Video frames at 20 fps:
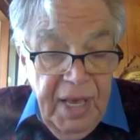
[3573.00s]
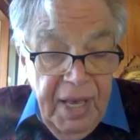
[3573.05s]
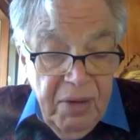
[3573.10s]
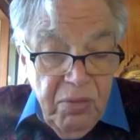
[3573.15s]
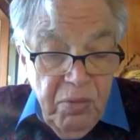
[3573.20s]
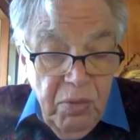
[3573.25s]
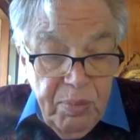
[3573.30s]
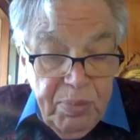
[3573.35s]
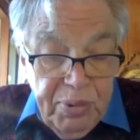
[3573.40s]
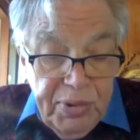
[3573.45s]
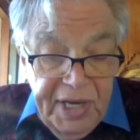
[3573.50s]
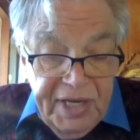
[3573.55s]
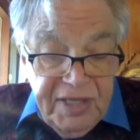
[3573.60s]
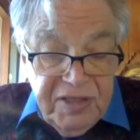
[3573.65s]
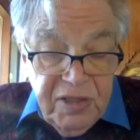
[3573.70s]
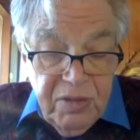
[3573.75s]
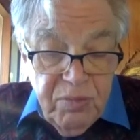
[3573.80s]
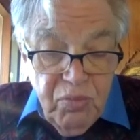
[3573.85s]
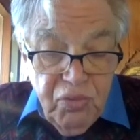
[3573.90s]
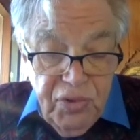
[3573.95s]
it
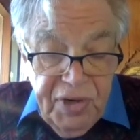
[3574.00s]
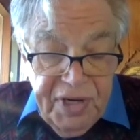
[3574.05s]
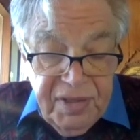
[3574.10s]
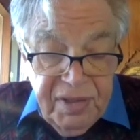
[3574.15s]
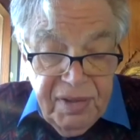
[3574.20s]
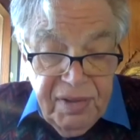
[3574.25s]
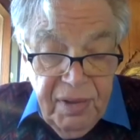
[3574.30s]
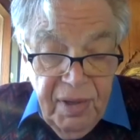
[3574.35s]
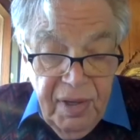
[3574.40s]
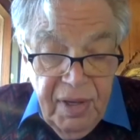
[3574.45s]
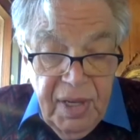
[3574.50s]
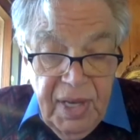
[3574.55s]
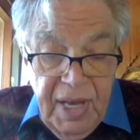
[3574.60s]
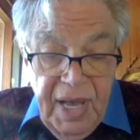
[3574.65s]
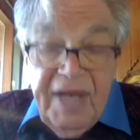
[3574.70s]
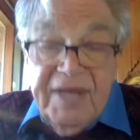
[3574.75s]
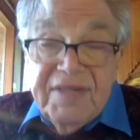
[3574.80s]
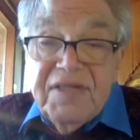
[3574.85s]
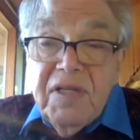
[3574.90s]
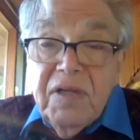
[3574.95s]
replaced Britain
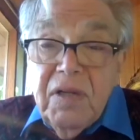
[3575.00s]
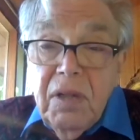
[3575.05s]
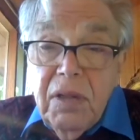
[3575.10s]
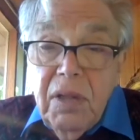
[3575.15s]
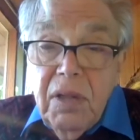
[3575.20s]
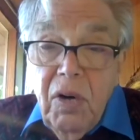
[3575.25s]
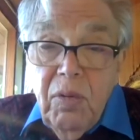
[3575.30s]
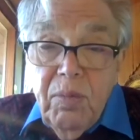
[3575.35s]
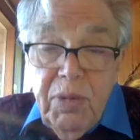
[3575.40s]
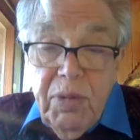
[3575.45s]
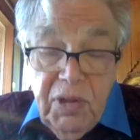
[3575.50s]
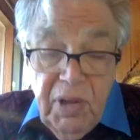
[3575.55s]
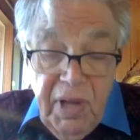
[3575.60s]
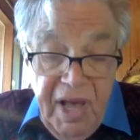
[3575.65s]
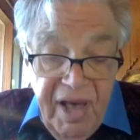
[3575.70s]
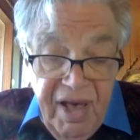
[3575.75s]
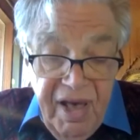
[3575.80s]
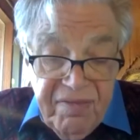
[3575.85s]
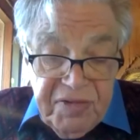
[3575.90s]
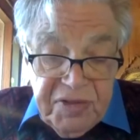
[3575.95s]
as the global
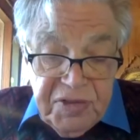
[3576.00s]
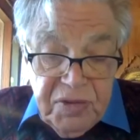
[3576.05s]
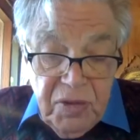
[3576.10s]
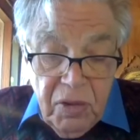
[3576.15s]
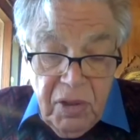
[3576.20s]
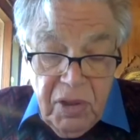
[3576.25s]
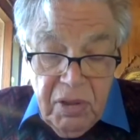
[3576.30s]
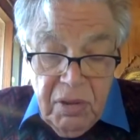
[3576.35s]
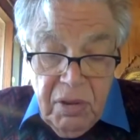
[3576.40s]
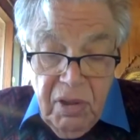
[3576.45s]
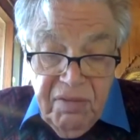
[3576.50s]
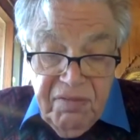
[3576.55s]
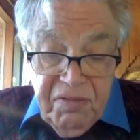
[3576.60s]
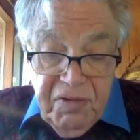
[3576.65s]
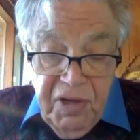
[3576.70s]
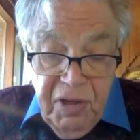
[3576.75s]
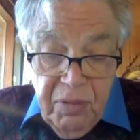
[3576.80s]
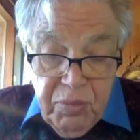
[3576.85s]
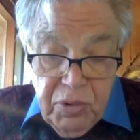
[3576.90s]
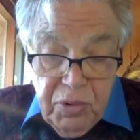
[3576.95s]
avatar of
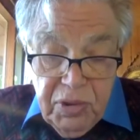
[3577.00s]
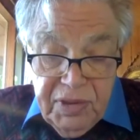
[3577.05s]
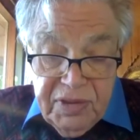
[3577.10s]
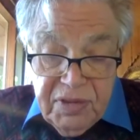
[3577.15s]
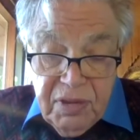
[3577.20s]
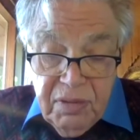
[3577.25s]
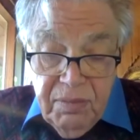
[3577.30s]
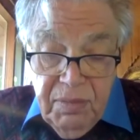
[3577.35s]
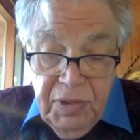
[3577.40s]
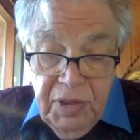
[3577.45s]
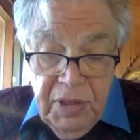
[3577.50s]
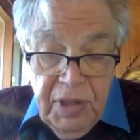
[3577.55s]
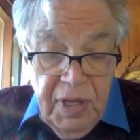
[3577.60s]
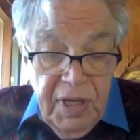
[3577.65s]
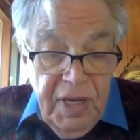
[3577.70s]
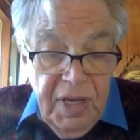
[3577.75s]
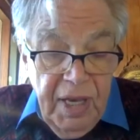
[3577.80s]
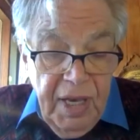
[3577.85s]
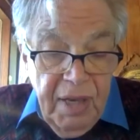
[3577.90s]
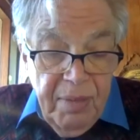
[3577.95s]
liberalism,
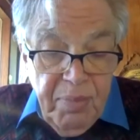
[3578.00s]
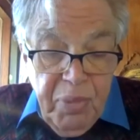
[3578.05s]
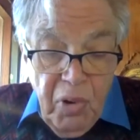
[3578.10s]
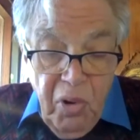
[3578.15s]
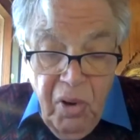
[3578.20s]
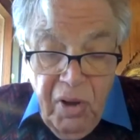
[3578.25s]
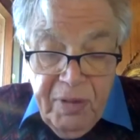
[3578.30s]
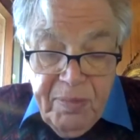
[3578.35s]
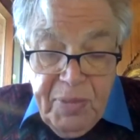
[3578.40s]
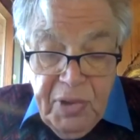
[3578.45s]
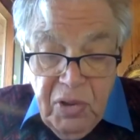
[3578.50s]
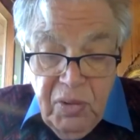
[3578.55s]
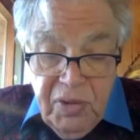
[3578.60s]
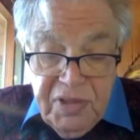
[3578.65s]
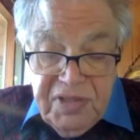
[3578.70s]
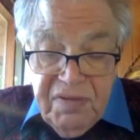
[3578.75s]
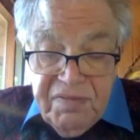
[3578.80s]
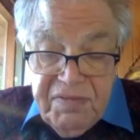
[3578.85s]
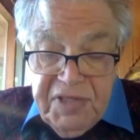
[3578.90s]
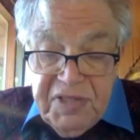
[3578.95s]
in part
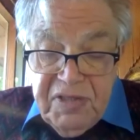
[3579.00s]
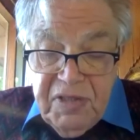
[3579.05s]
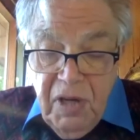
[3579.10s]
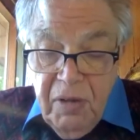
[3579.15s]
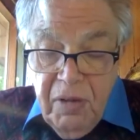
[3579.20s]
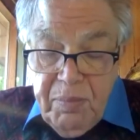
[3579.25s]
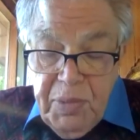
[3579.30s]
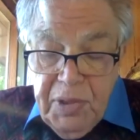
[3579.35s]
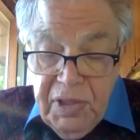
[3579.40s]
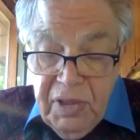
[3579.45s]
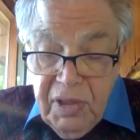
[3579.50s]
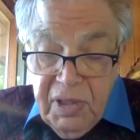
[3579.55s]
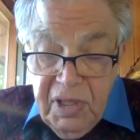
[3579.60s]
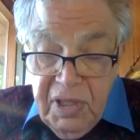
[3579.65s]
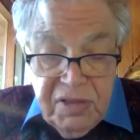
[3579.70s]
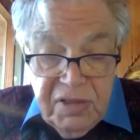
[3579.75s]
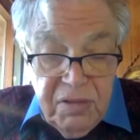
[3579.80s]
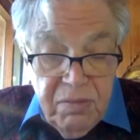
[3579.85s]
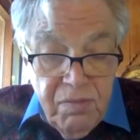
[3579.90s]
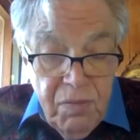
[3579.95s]
because of its
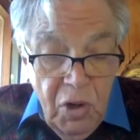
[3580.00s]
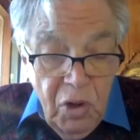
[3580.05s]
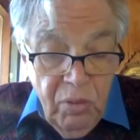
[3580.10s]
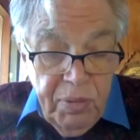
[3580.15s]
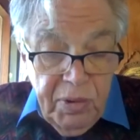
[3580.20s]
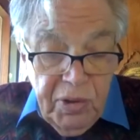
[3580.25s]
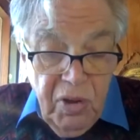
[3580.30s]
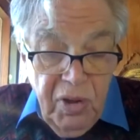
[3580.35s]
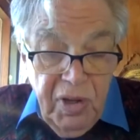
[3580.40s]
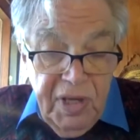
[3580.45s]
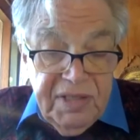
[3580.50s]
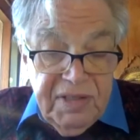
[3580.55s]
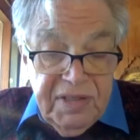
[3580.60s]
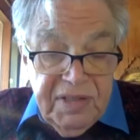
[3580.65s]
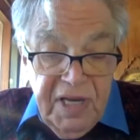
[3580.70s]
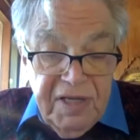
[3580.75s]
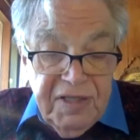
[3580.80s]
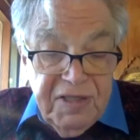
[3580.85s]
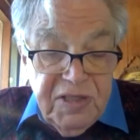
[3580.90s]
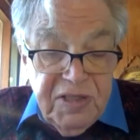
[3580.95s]
ability to
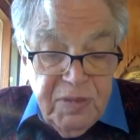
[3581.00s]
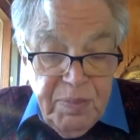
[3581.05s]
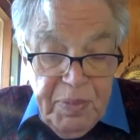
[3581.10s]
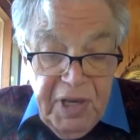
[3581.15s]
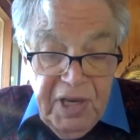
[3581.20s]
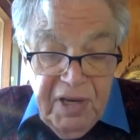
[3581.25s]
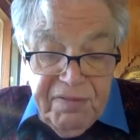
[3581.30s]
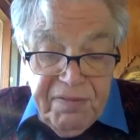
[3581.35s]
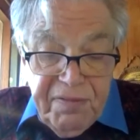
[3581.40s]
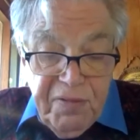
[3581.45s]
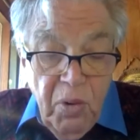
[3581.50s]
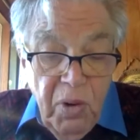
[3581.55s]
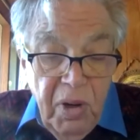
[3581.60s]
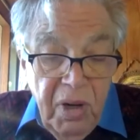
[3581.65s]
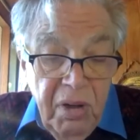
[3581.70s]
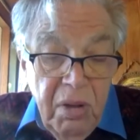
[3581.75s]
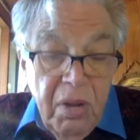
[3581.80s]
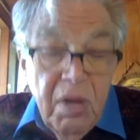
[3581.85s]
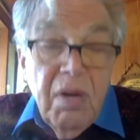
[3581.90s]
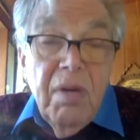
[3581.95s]
mobilize and speak
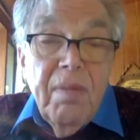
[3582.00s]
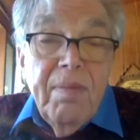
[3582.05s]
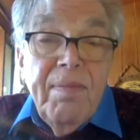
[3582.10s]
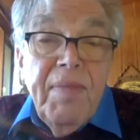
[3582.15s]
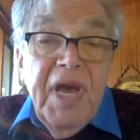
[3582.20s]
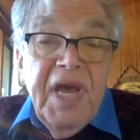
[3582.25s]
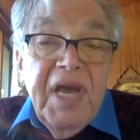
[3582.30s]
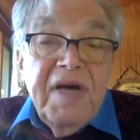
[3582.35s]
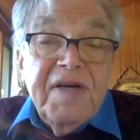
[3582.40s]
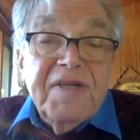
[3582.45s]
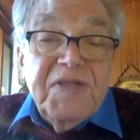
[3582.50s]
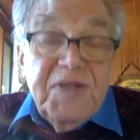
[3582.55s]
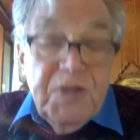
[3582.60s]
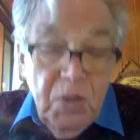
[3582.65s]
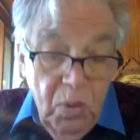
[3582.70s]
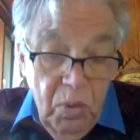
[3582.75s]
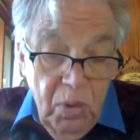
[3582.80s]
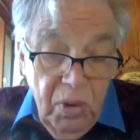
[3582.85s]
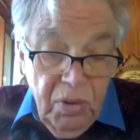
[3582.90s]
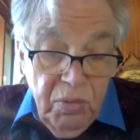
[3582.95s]
for mass
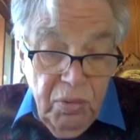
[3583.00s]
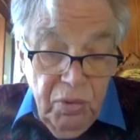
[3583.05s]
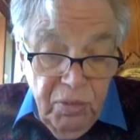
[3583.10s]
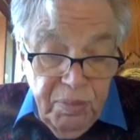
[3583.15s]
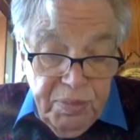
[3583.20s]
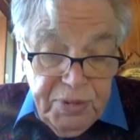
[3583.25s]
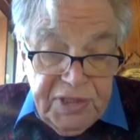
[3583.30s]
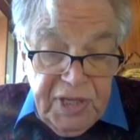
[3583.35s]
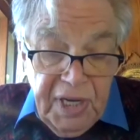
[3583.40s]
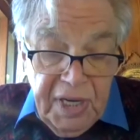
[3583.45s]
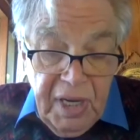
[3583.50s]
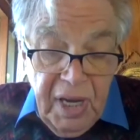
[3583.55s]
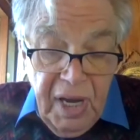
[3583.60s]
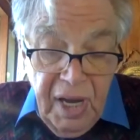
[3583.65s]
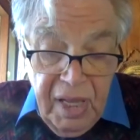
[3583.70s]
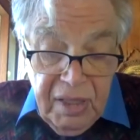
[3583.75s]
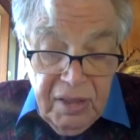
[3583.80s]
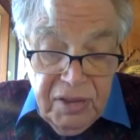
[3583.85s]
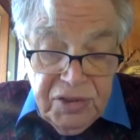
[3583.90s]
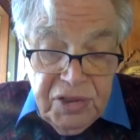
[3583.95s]
or group
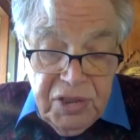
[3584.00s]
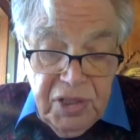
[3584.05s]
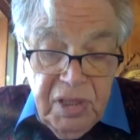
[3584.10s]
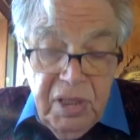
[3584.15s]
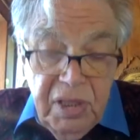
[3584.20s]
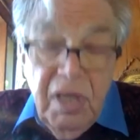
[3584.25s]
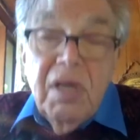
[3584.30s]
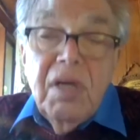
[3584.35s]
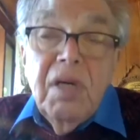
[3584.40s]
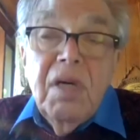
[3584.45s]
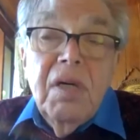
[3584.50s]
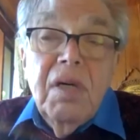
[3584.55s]
psychology,